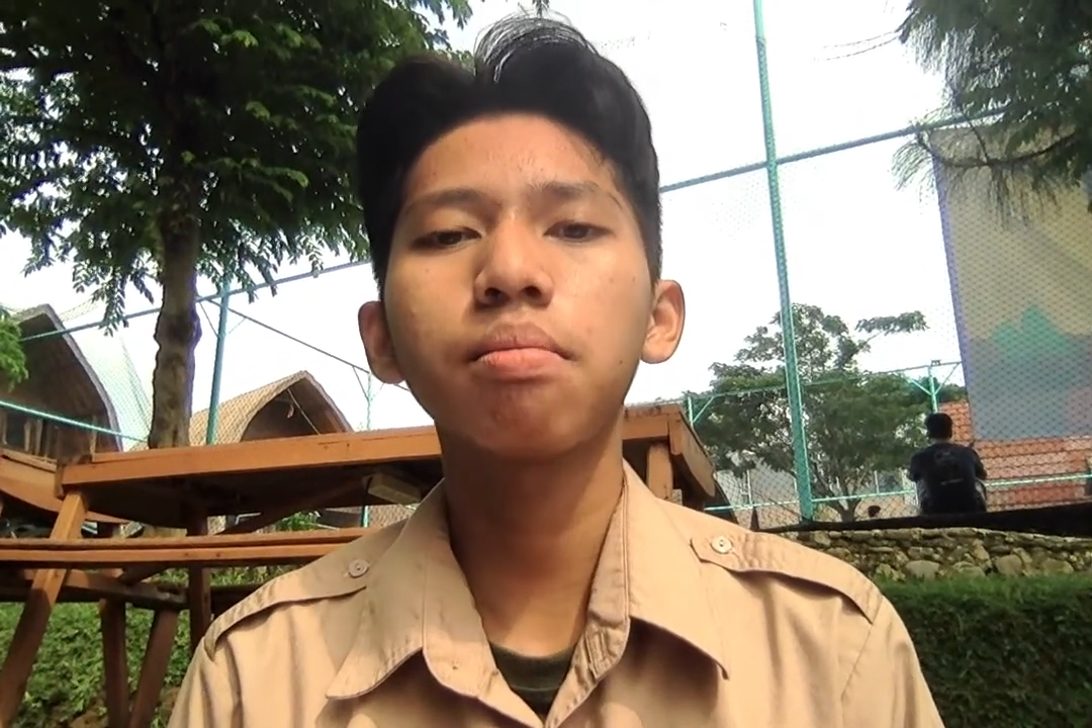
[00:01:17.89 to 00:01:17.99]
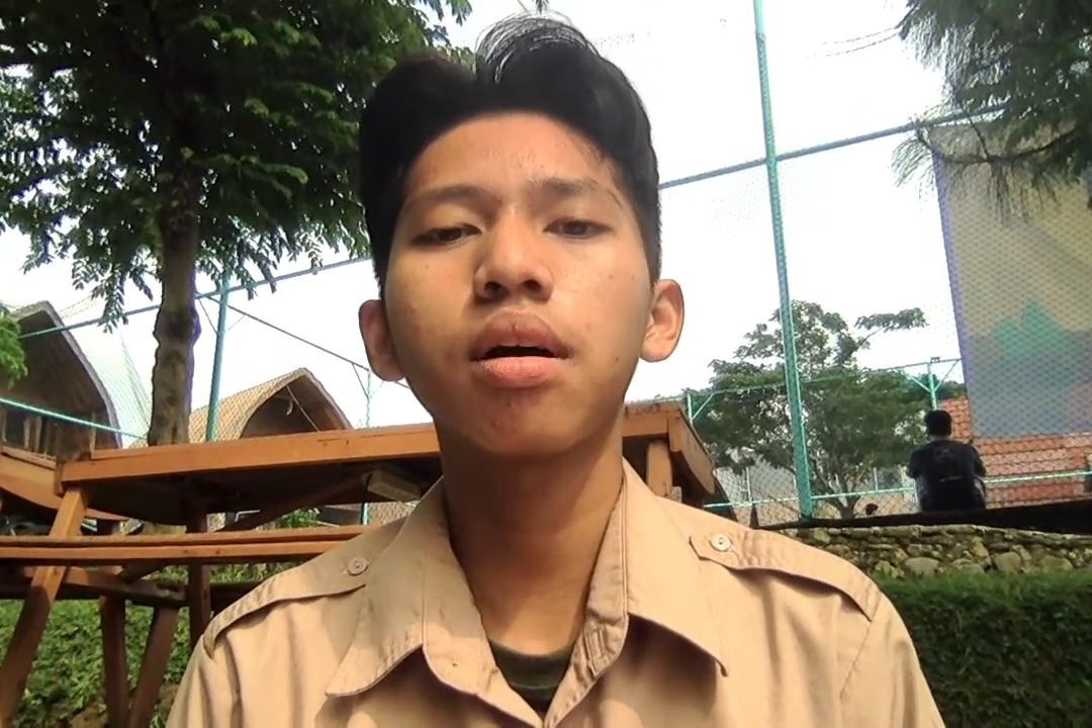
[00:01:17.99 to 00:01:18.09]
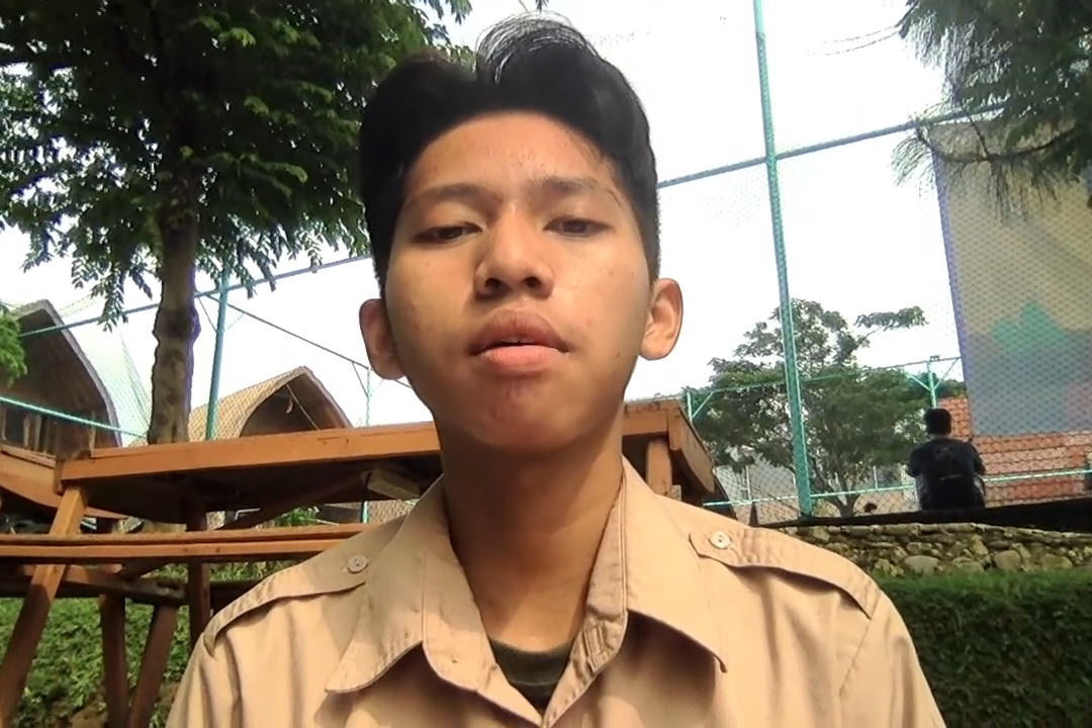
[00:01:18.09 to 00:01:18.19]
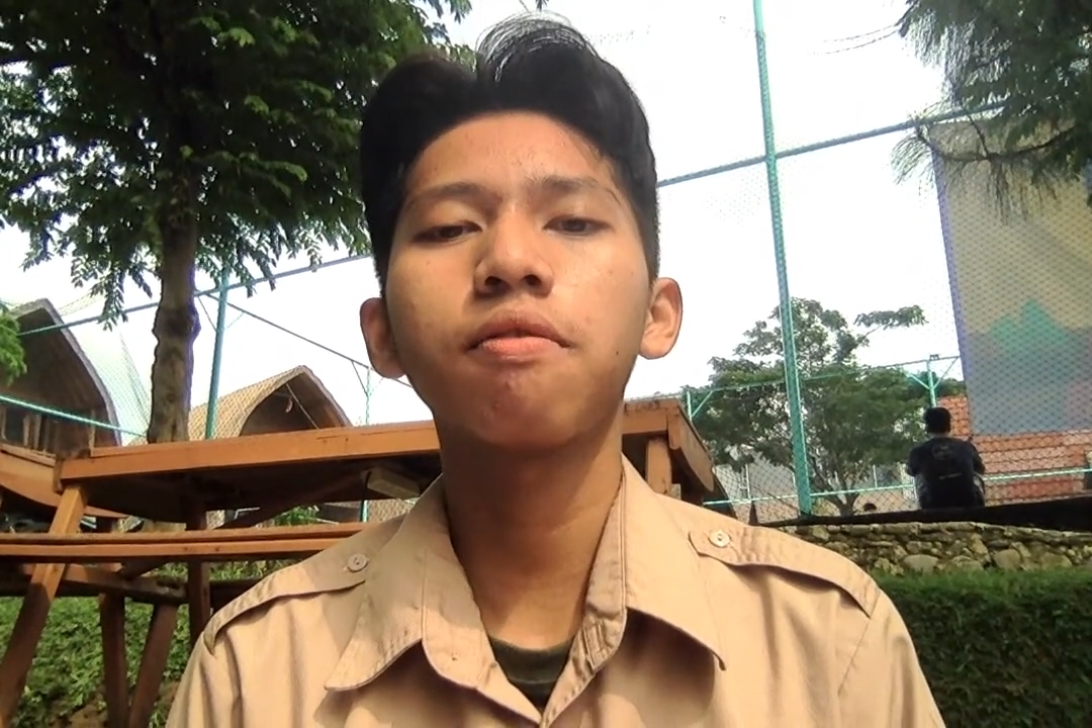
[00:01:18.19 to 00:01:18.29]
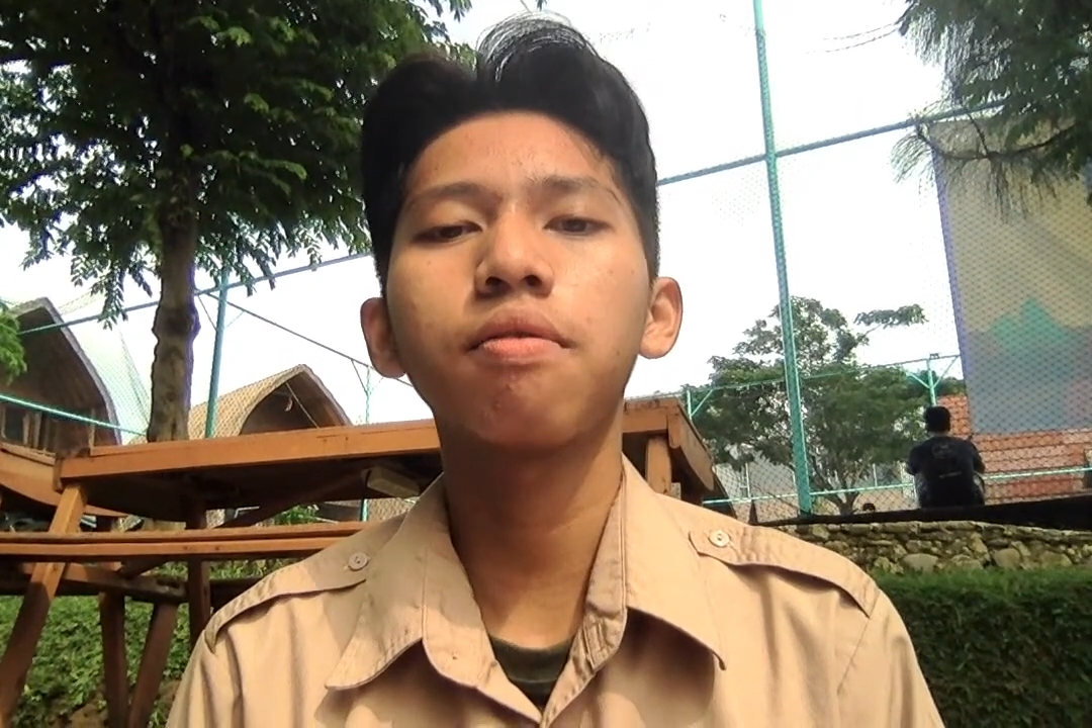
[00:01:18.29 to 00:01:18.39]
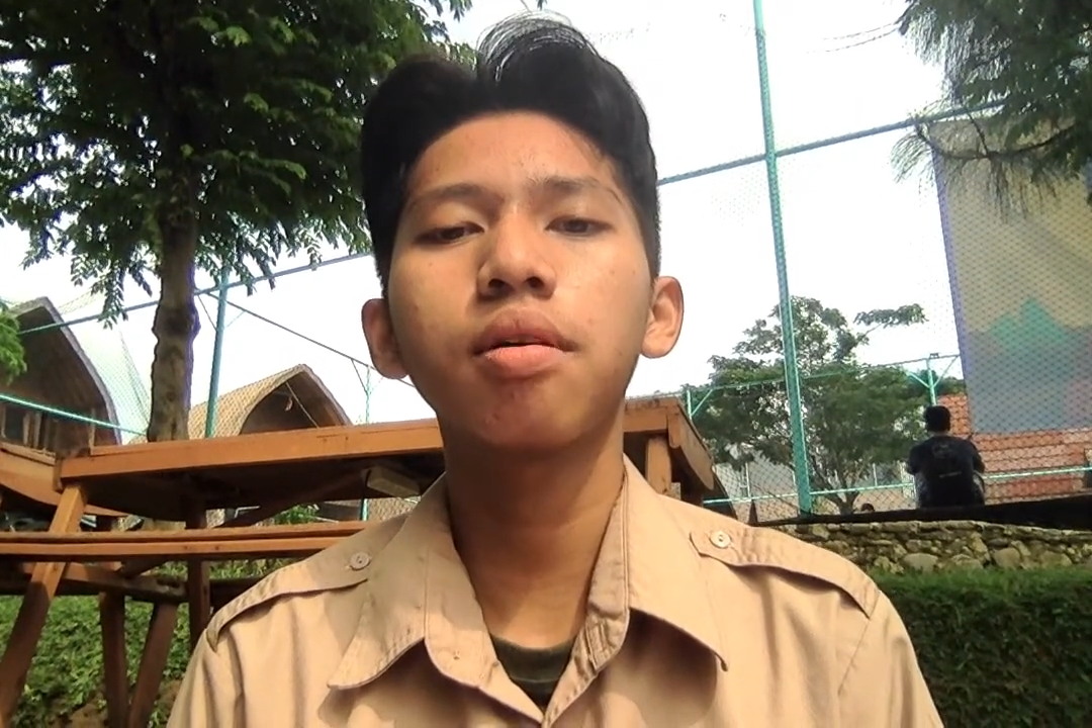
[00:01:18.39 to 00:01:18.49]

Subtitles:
by